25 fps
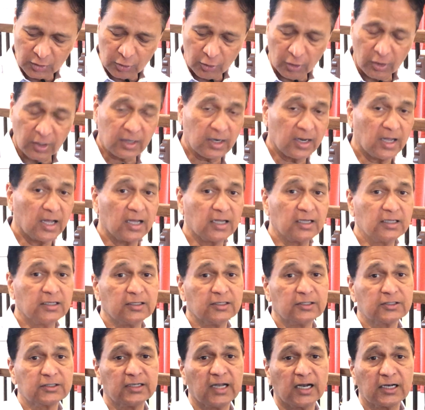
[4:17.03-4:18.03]
Or
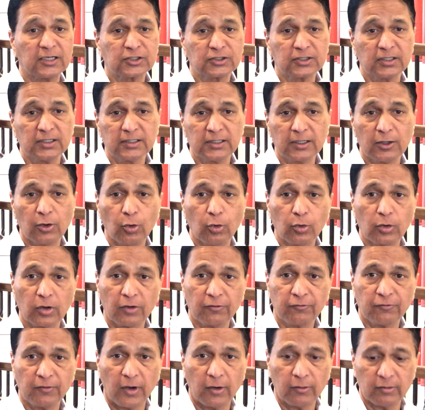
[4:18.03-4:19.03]
is that still the goal
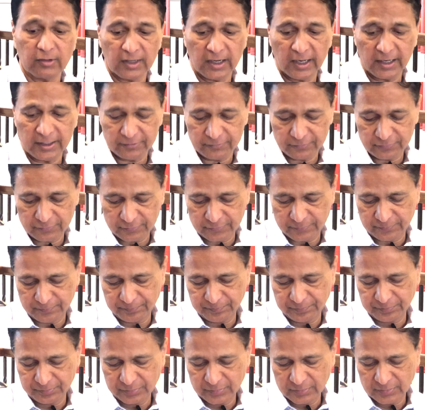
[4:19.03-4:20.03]
of our life?
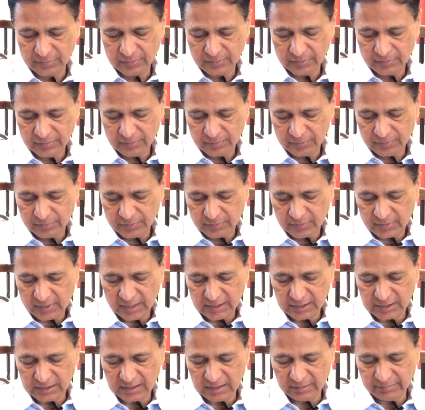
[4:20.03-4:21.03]

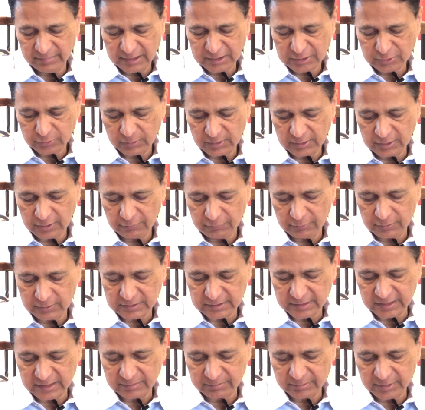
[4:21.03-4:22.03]
I think he makes a wonderful
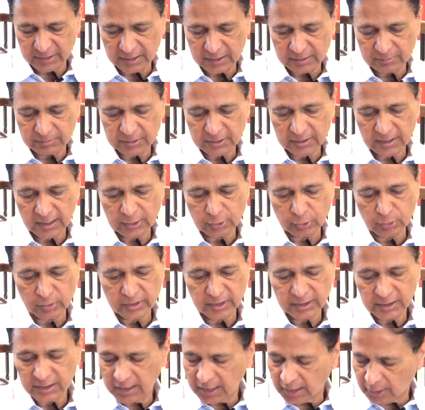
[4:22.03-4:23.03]
statement. Let me try to
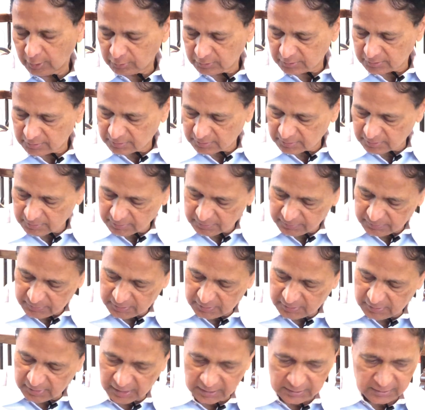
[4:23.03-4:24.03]
read it out
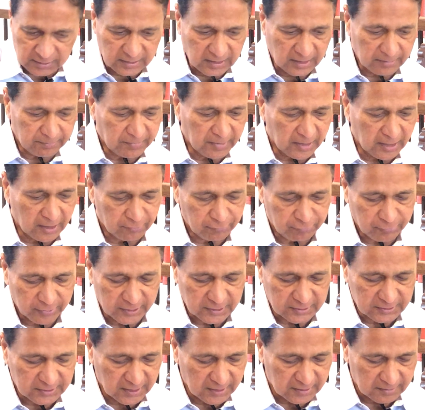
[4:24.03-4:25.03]
rather than
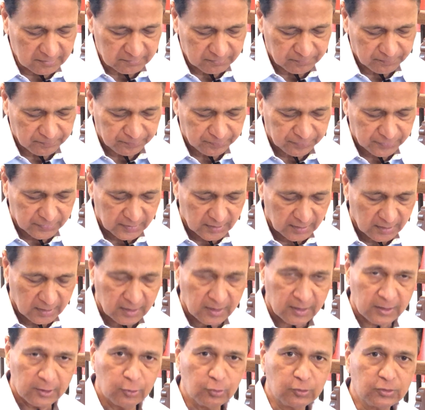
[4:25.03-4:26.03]
paraphrase and
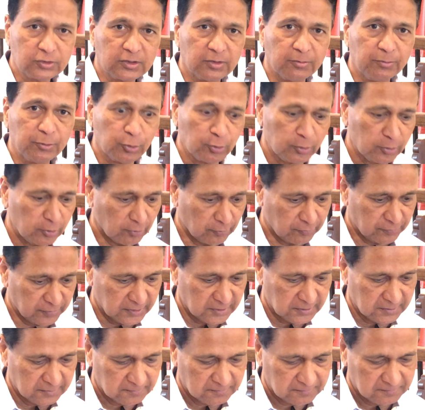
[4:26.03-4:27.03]
lose the beauty of
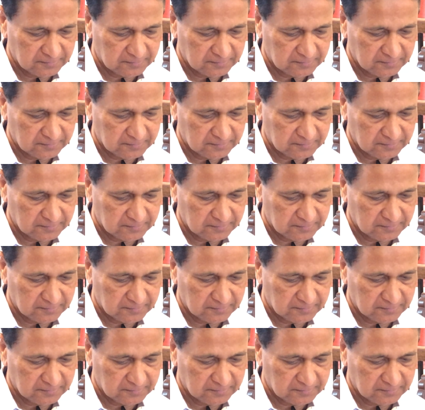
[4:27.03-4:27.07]
it.